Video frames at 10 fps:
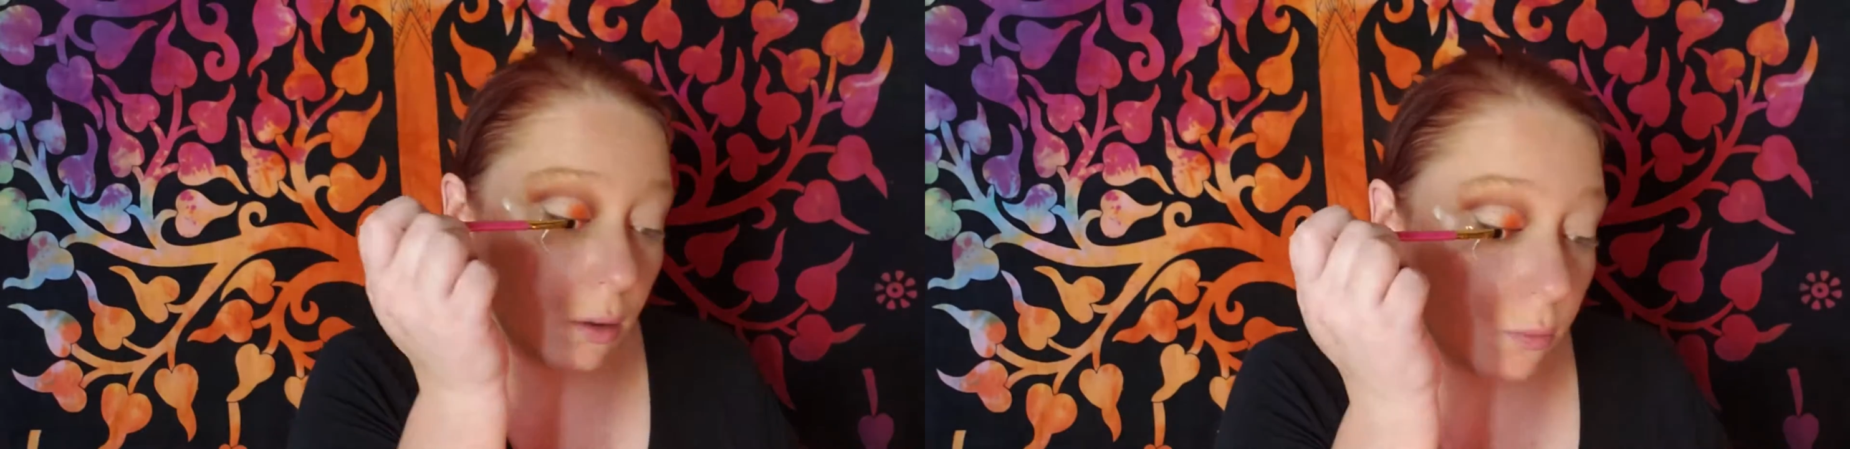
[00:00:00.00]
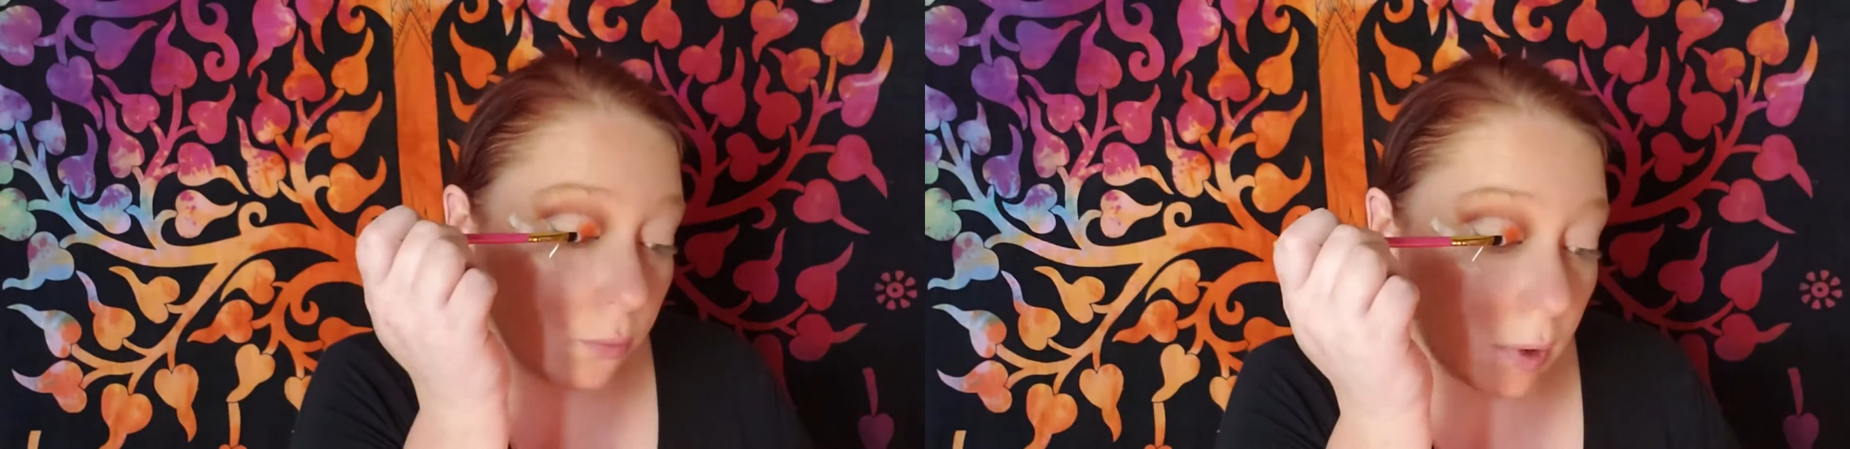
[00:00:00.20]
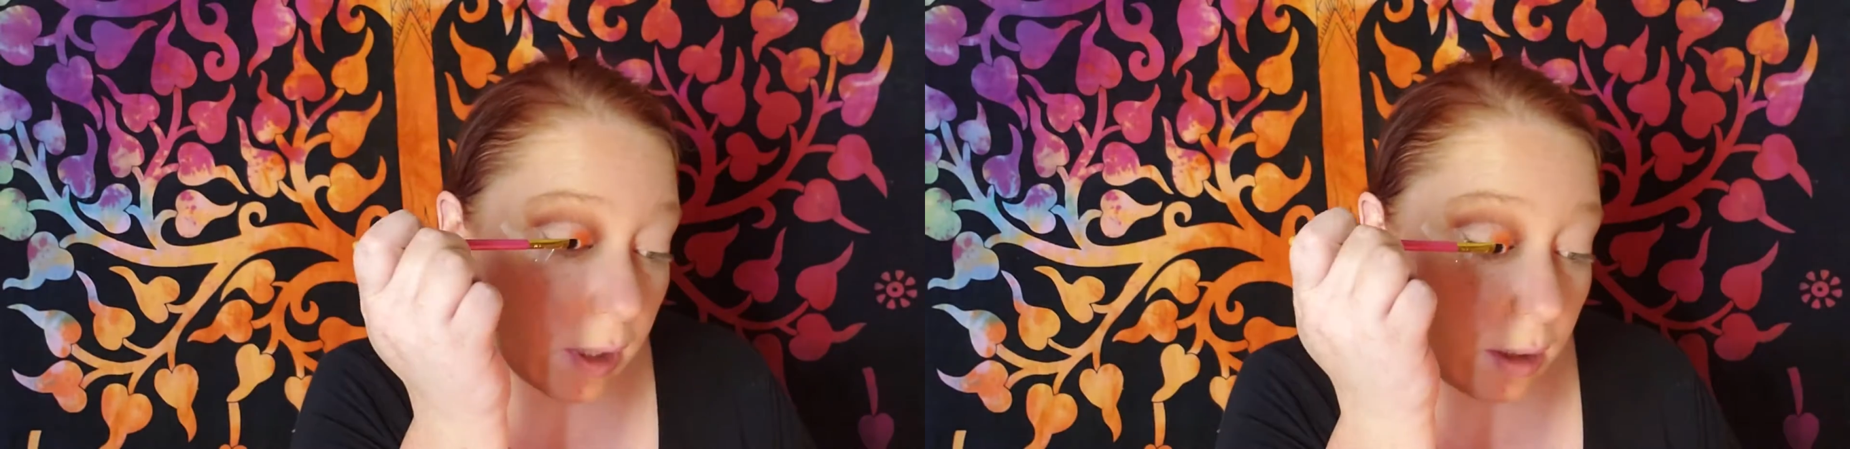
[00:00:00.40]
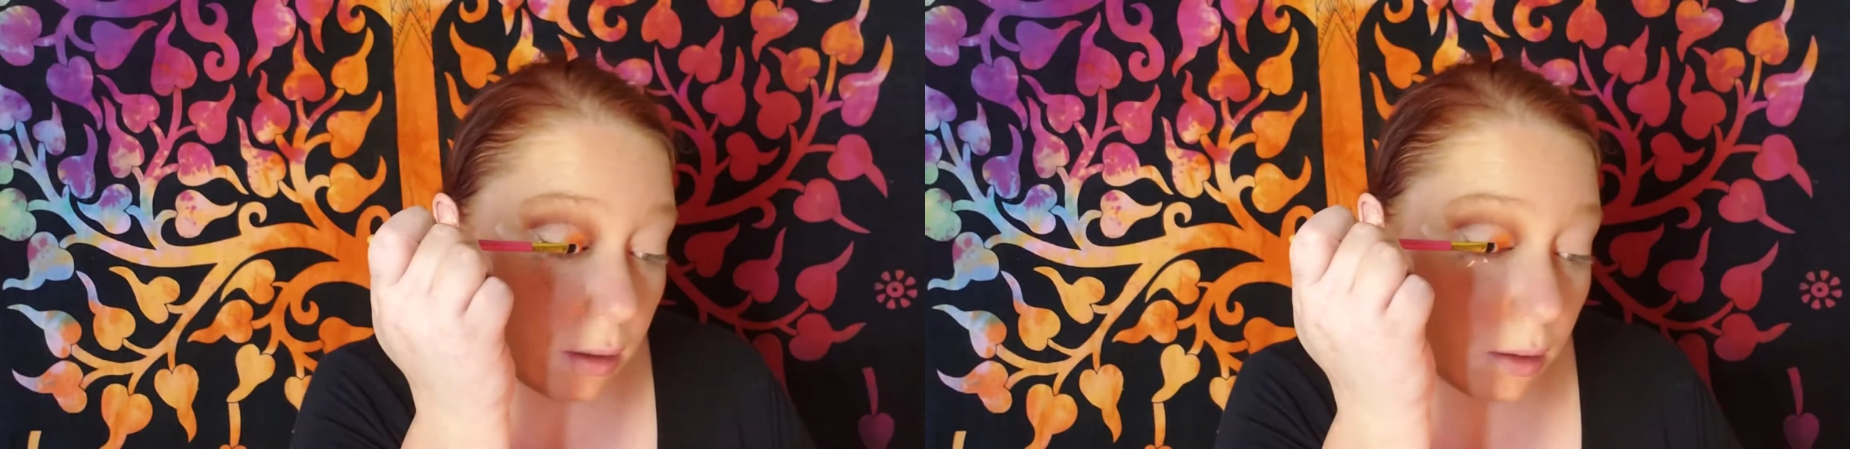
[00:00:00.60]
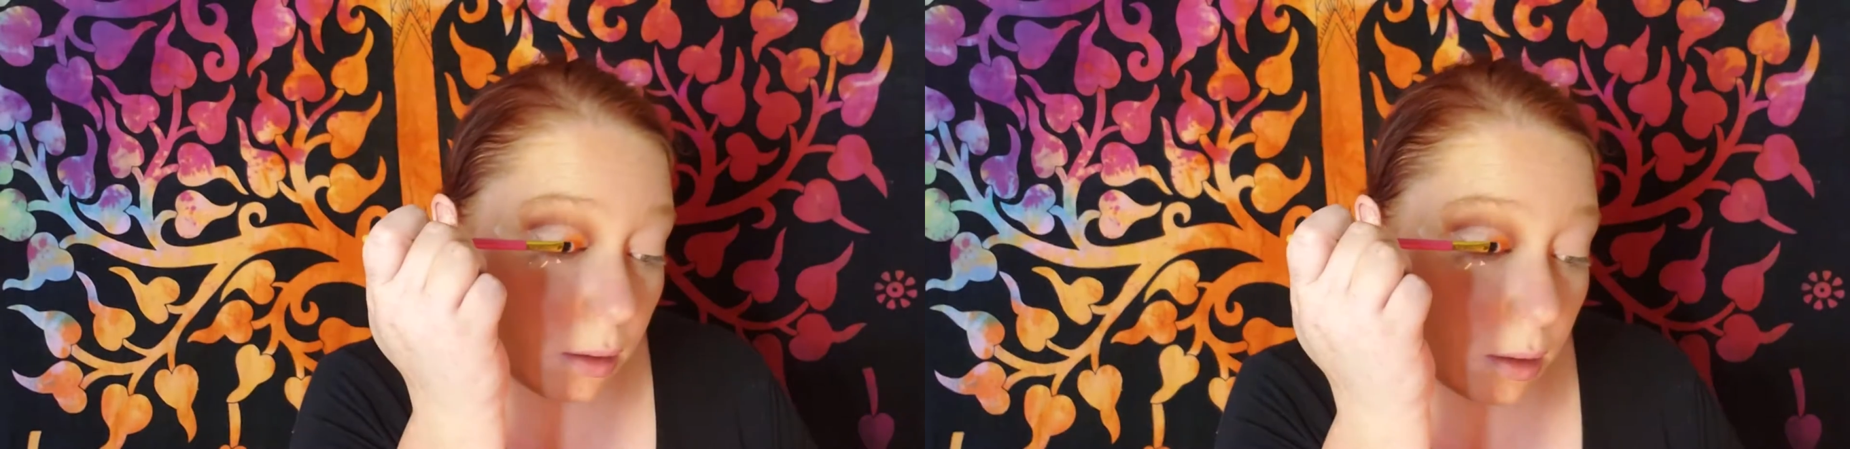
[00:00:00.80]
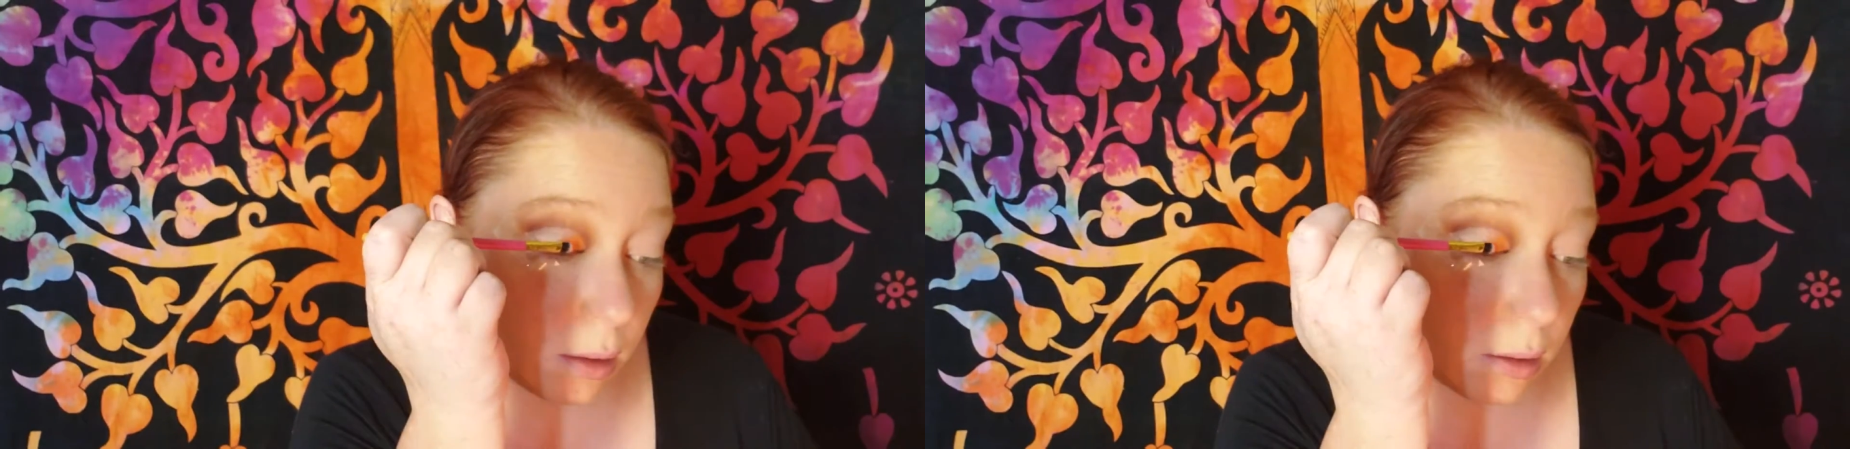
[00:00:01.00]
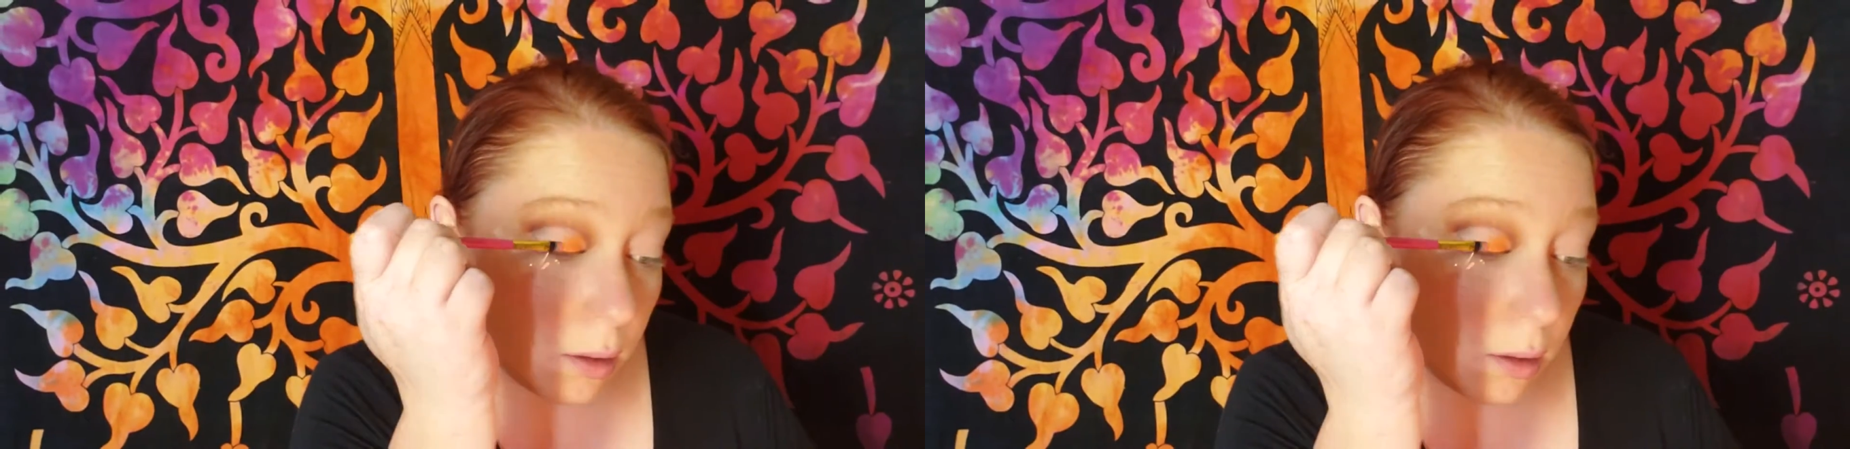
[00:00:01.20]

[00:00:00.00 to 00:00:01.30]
right into